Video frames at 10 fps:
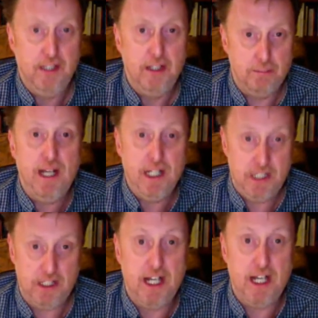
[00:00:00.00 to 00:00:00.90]
the
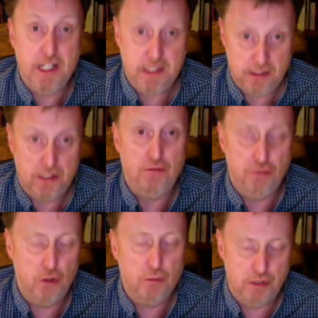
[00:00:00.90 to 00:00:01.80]
basic data that
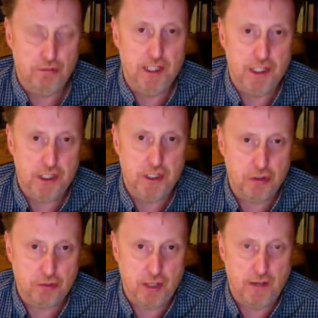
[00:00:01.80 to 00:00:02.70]
informs the research,
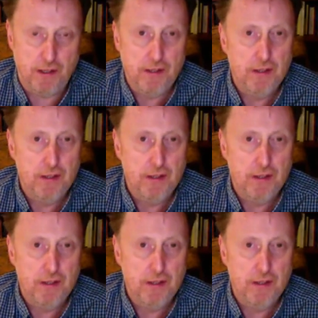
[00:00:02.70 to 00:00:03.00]
rather,